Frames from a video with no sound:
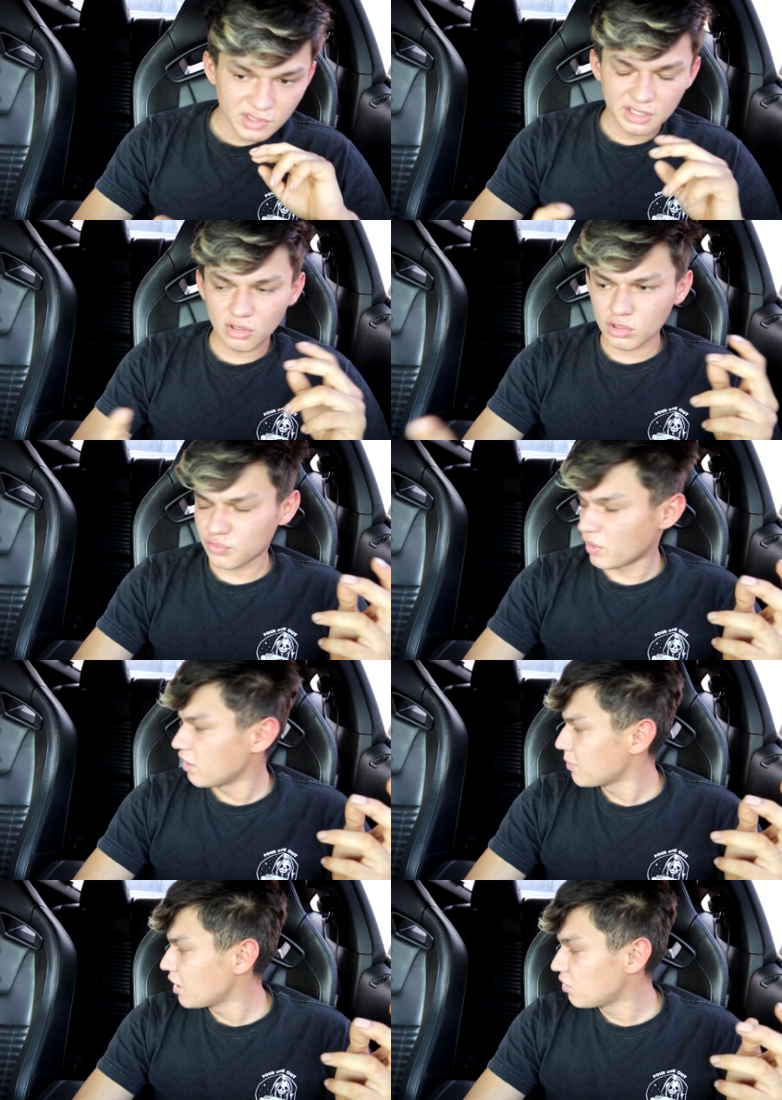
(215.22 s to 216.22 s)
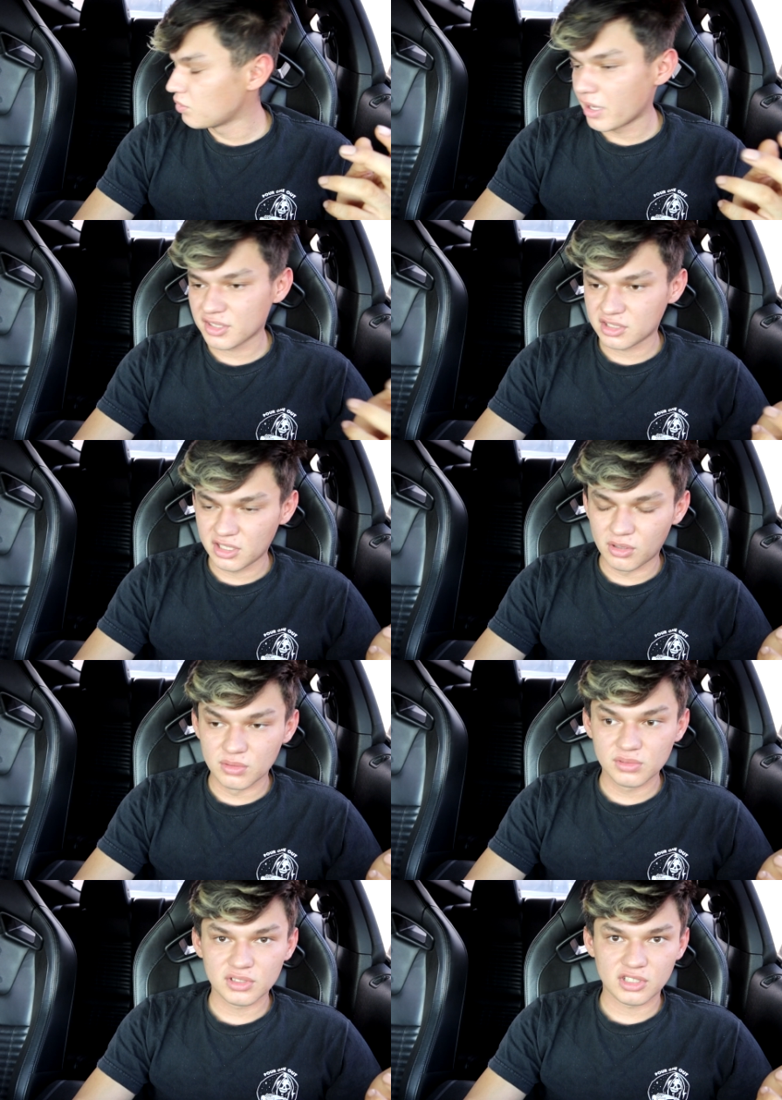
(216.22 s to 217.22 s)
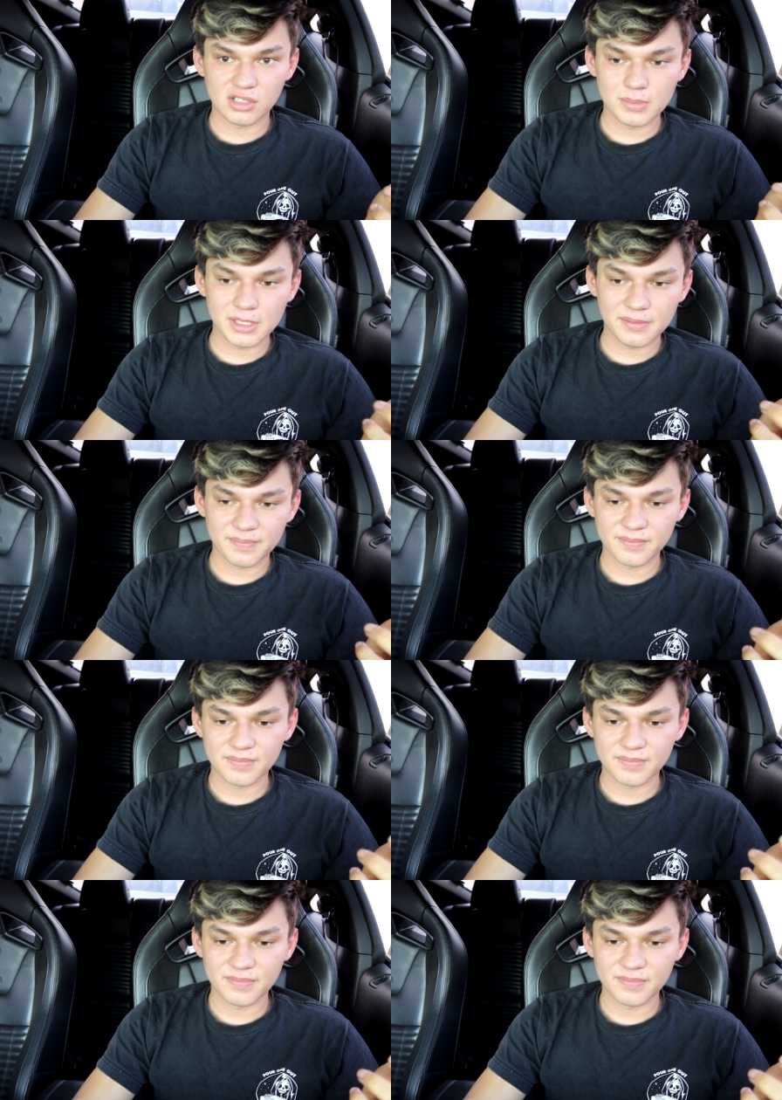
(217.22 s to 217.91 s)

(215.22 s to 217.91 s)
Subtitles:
old friend of mine who actually owned a Shelby